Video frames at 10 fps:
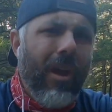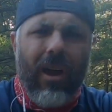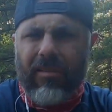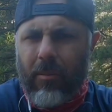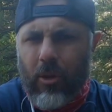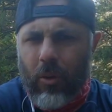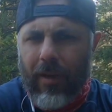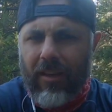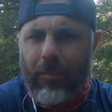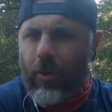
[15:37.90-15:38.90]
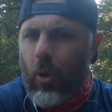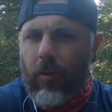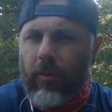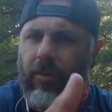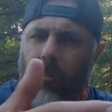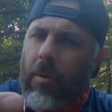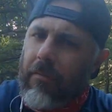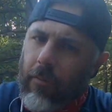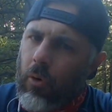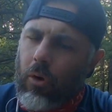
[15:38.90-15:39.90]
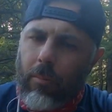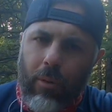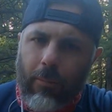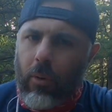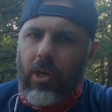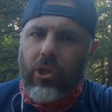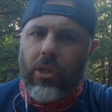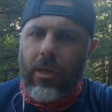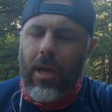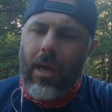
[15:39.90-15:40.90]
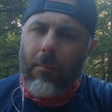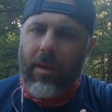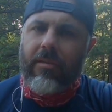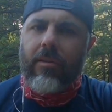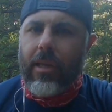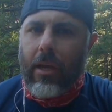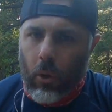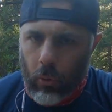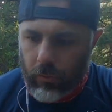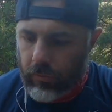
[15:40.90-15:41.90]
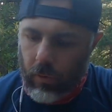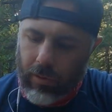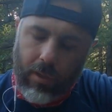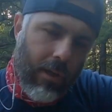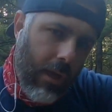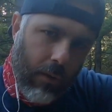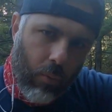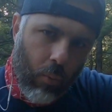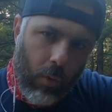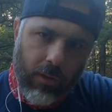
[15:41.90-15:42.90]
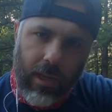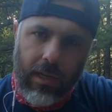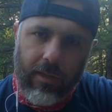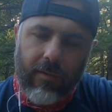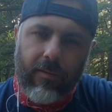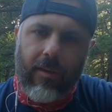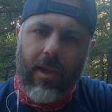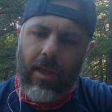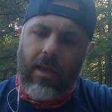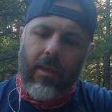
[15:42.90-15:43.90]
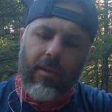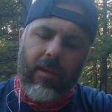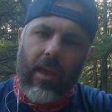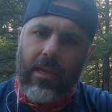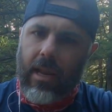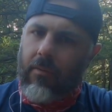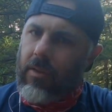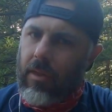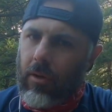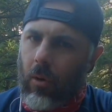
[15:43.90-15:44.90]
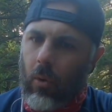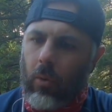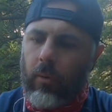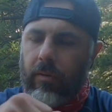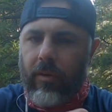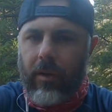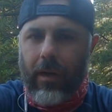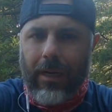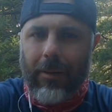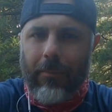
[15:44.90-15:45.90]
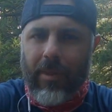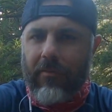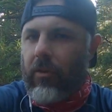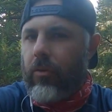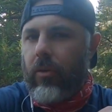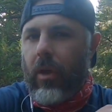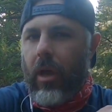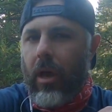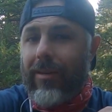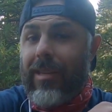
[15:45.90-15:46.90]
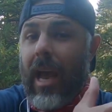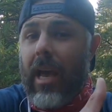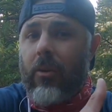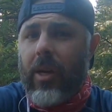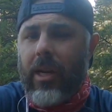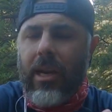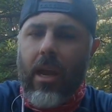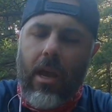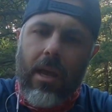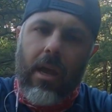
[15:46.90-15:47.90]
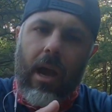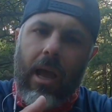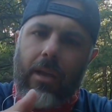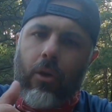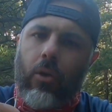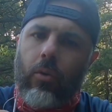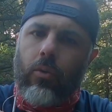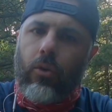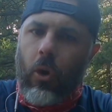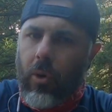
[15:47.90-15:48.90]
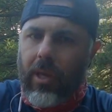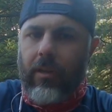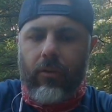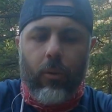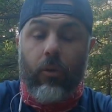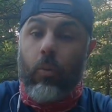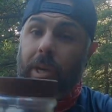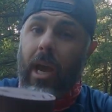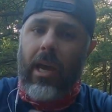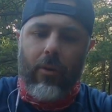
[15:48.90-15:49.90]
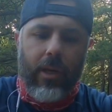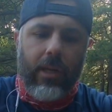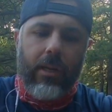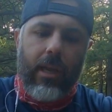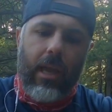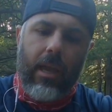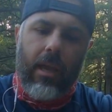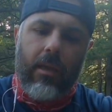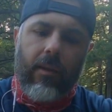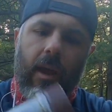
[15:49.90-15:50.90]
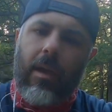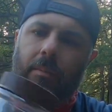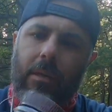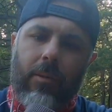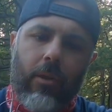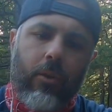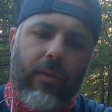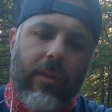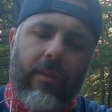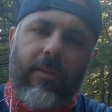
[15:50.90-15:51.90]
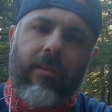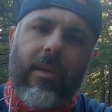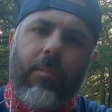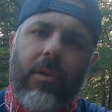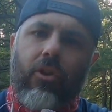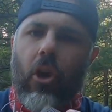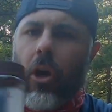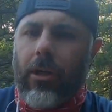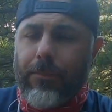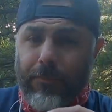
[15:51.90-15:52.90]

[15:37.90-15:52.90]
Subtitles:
Some of you have asked me to go over some of my food and preparation. Basically, I cold soak, and what that is I eat everything cold. If it's dehydrated, I soak it so it's rehydrated, and I'm going to be using this Skippy jar